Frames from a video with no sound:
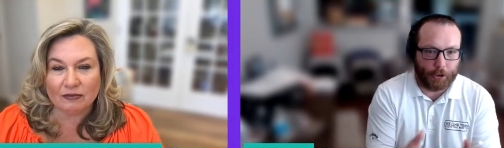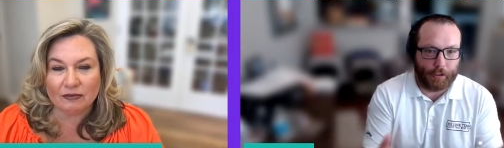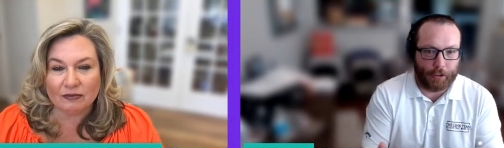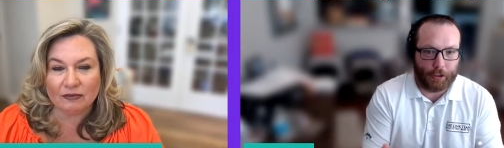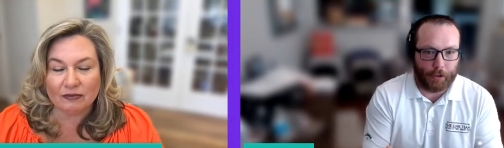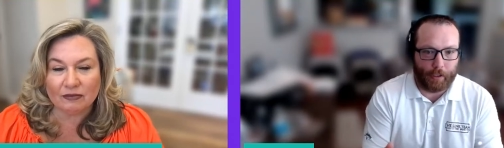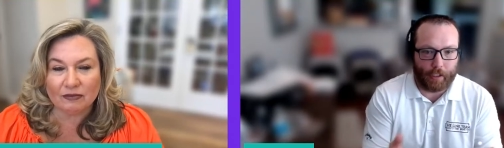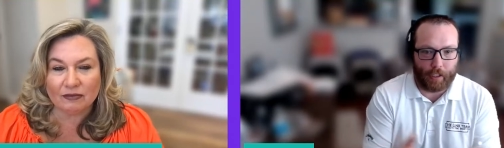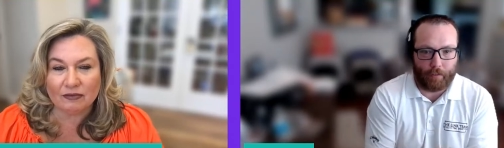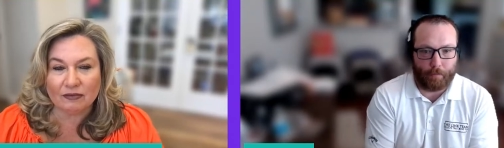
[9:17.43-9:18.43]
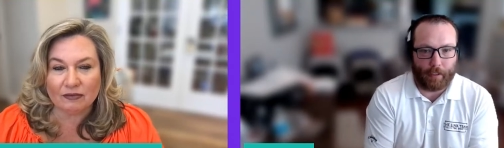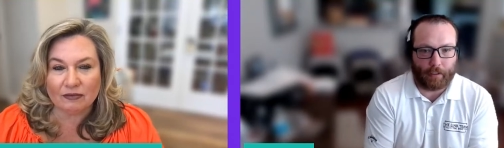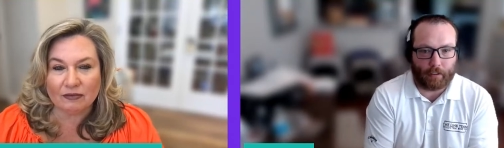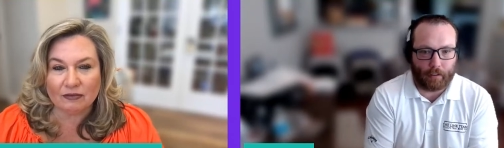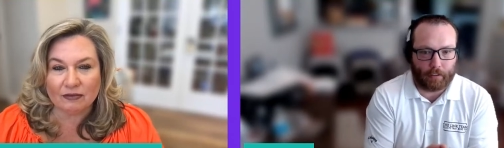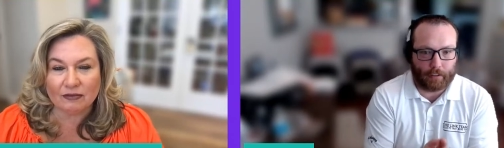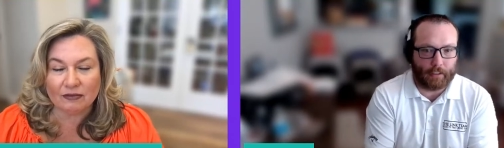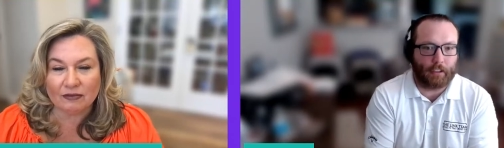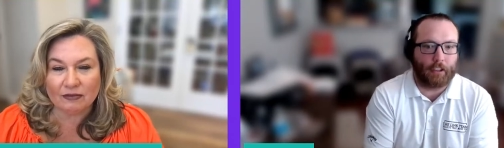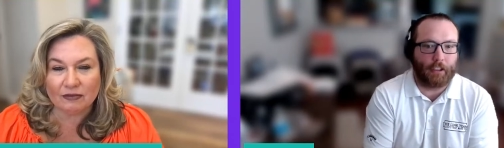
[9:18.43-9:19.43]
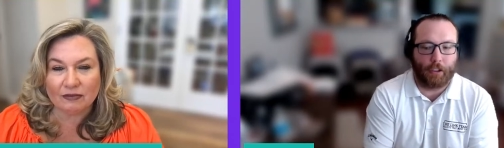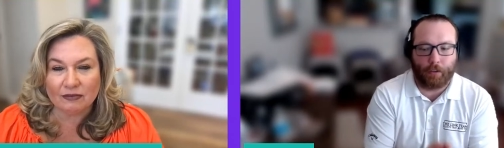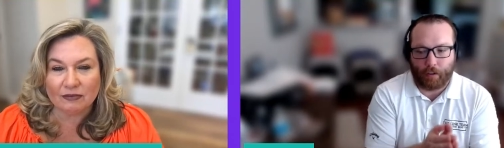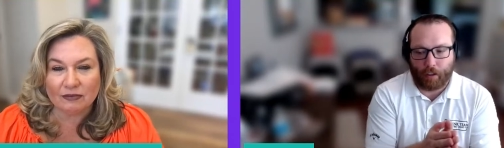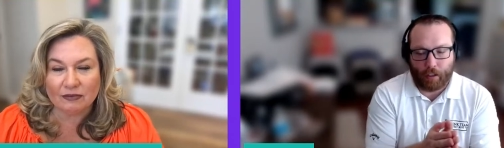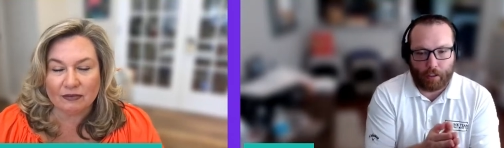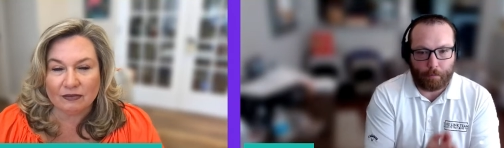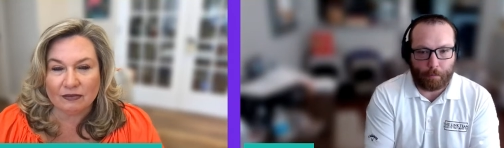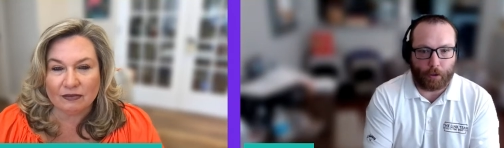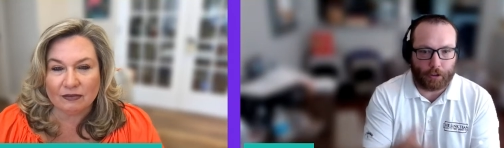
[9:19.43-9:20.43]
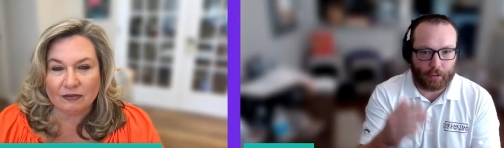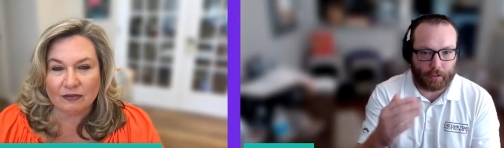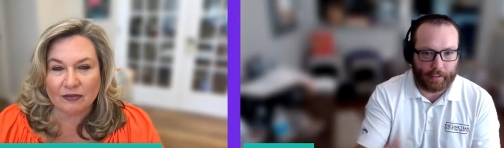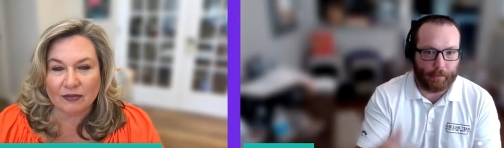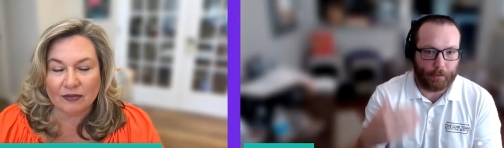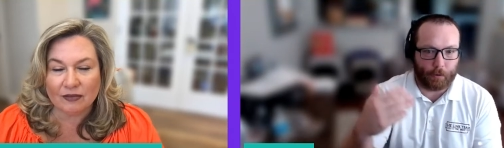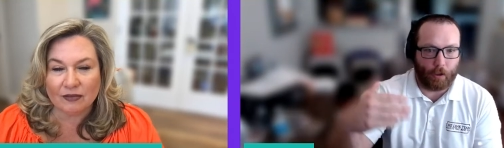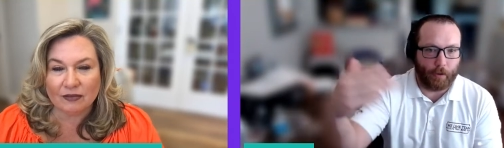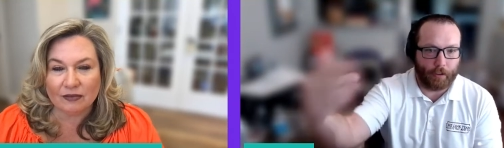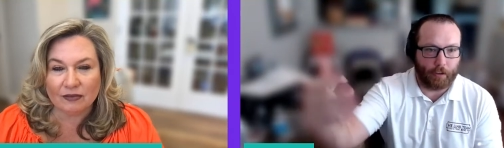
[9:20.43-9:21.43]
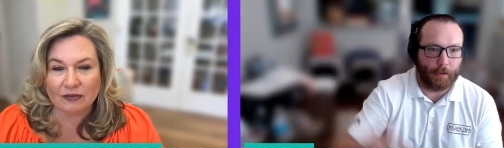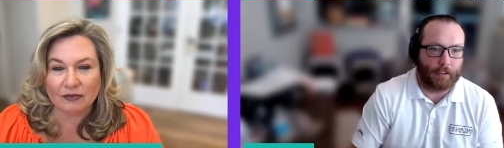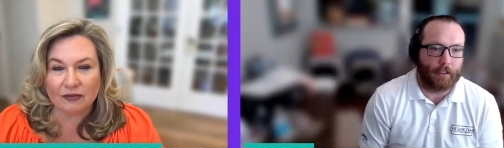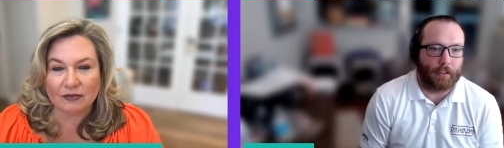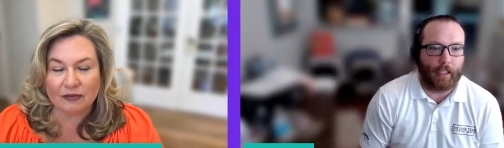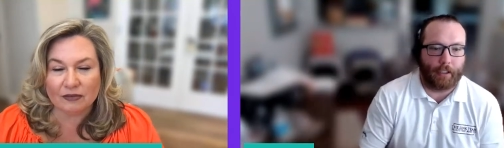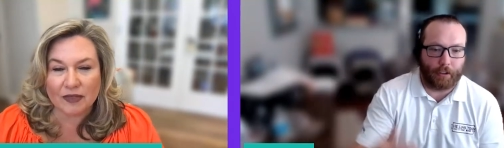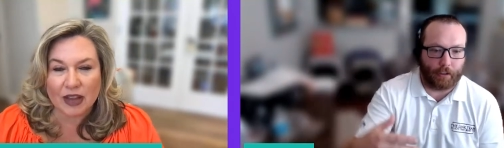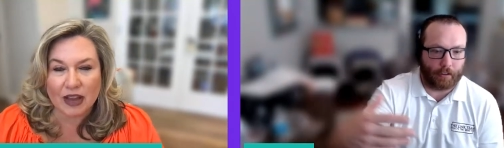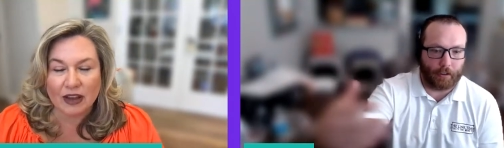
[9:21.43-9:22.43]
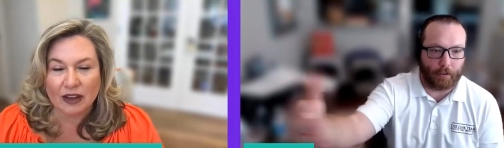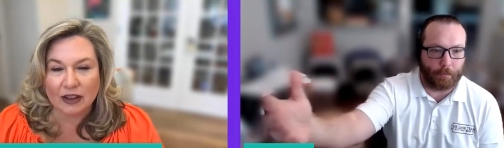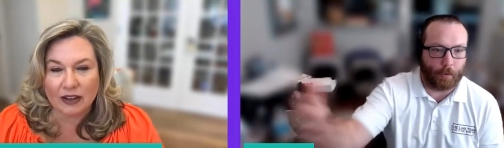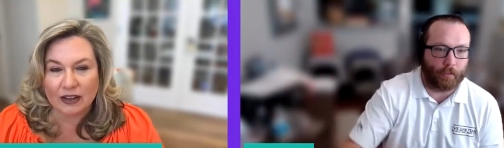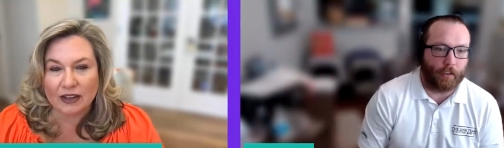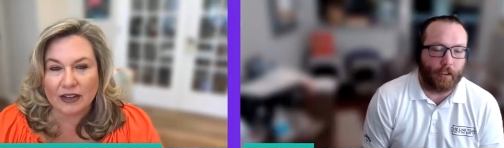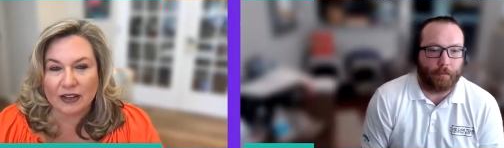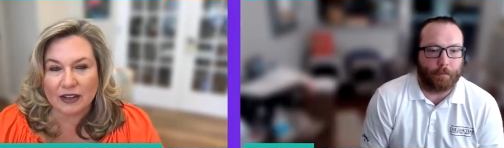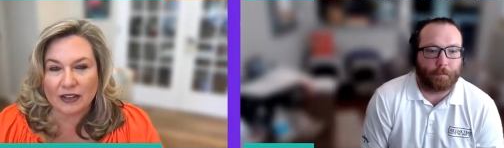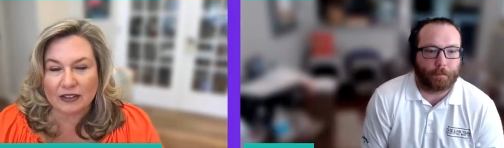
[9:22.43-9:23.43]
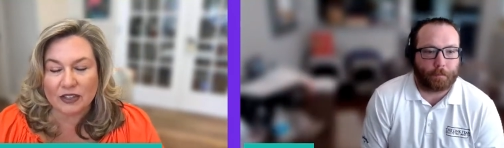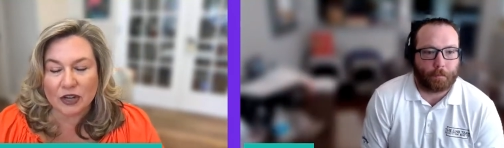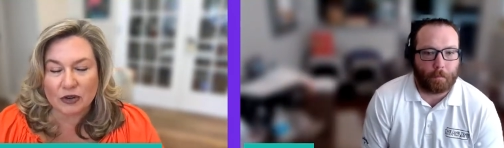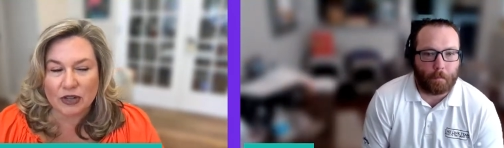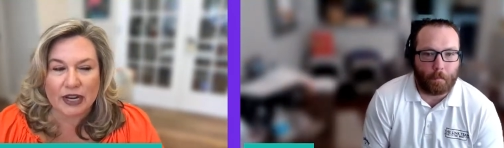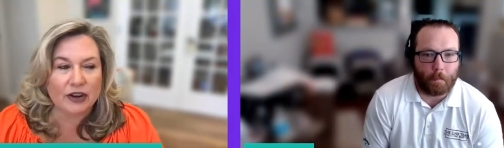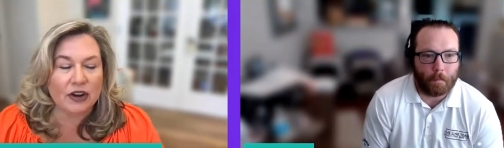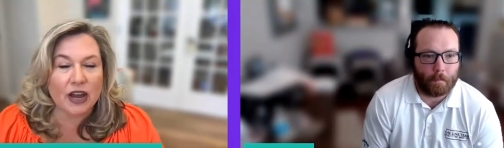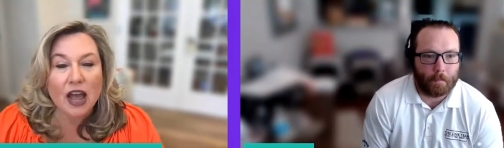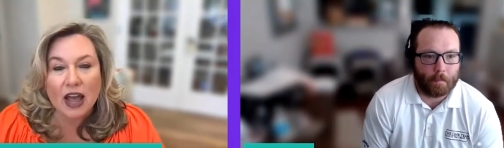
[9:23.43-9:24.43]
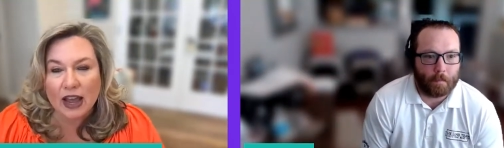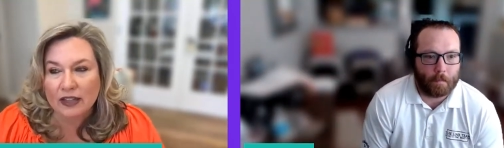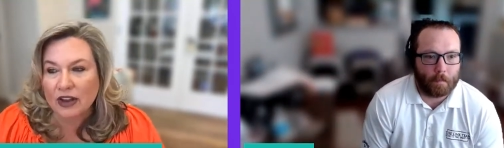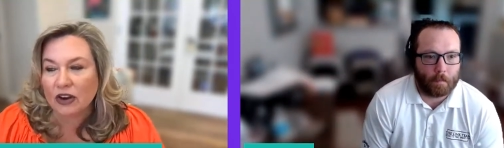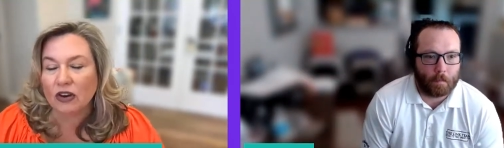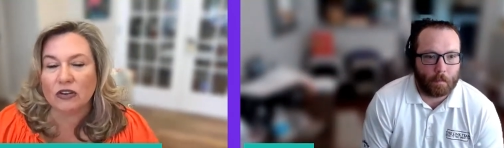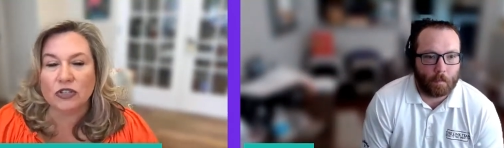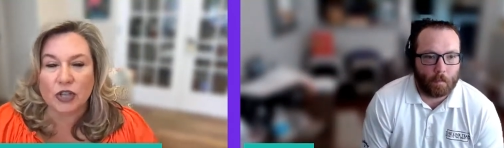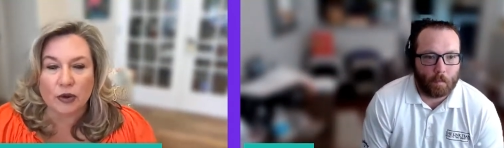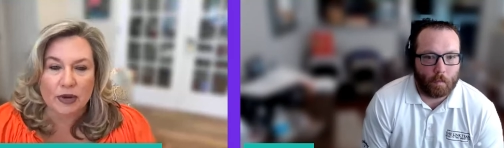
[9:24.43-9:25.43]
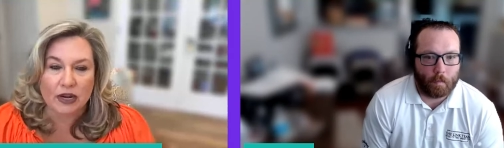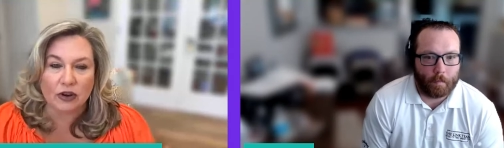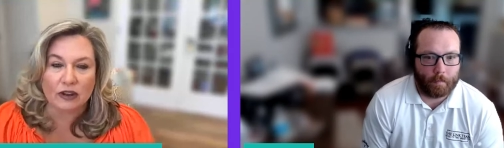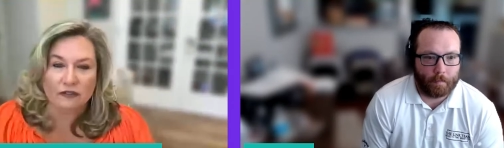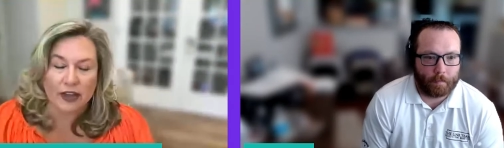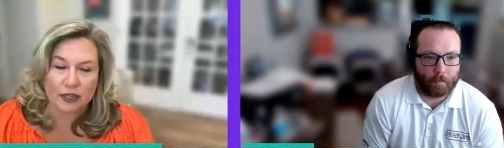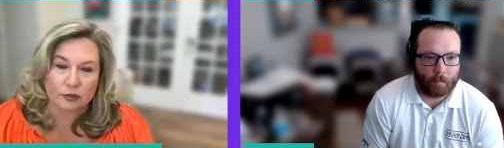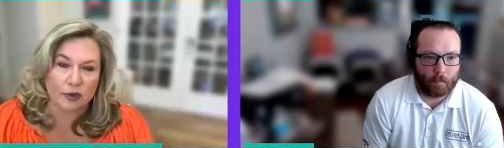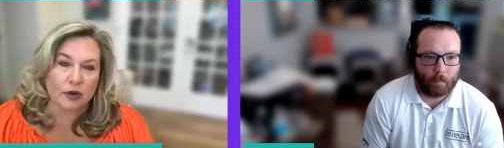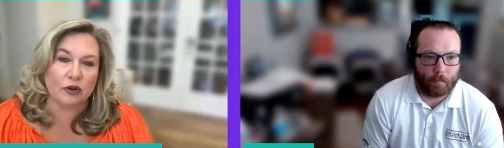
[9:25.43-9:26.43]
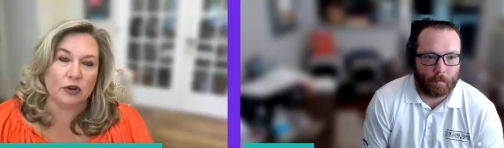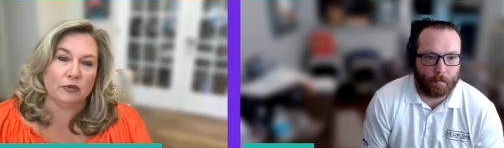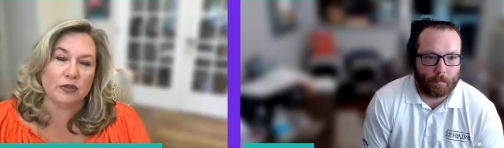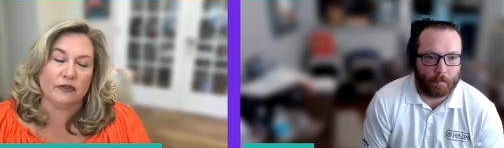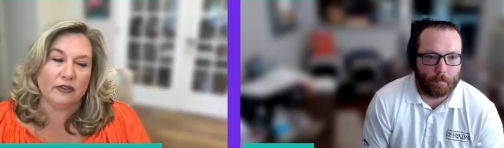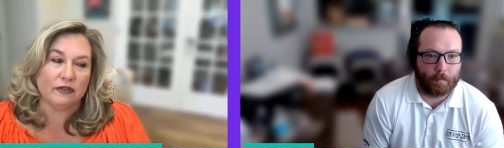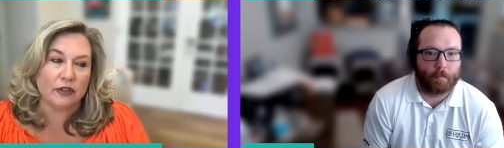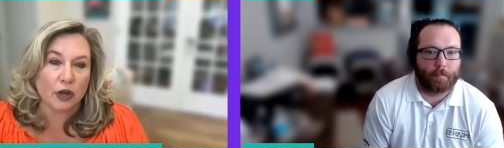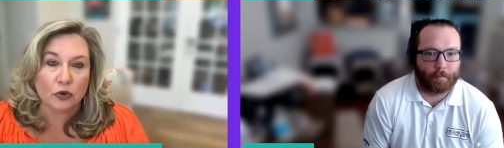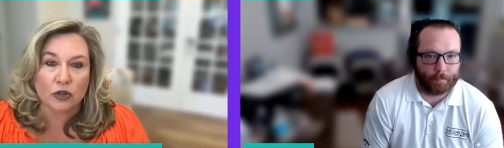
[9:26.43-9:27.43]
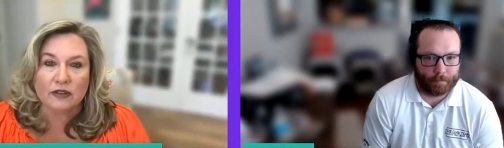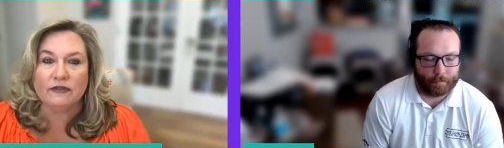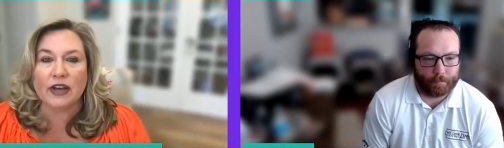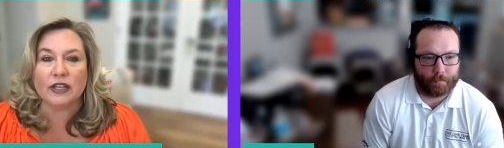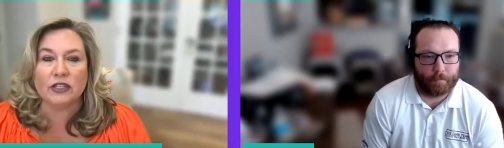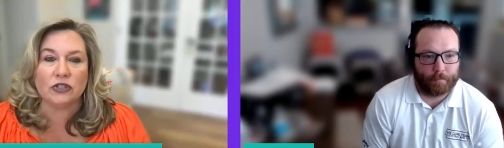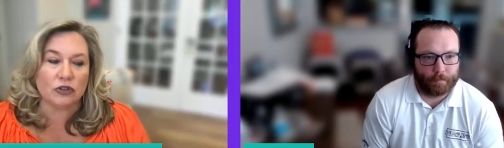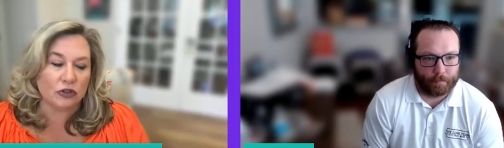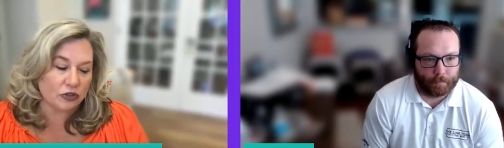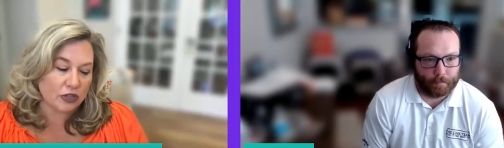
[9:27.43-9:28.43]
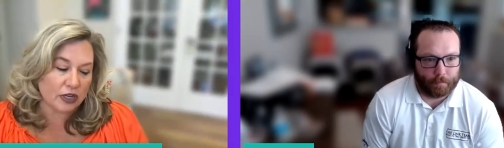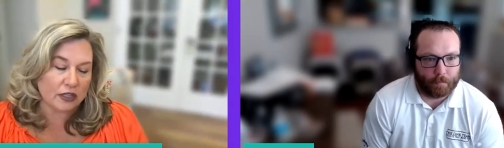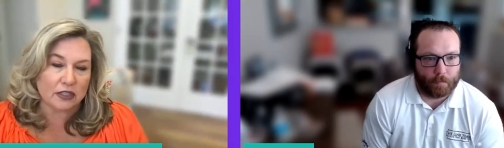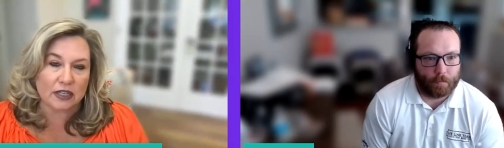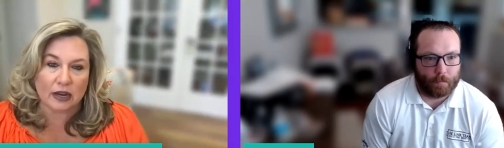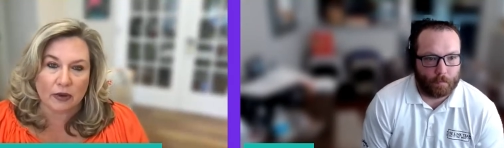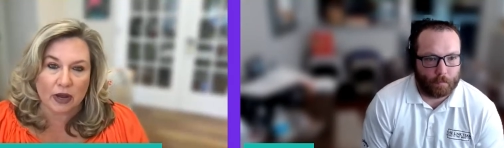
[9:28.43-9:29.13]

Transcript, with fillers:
Speaker 1: you can do. And then if it makes sense to you, then purchase and keep growing your business and your your portfolio.
Speaker 2: Totally agree. And there are so many great Facebook groups of in, local investors and statewide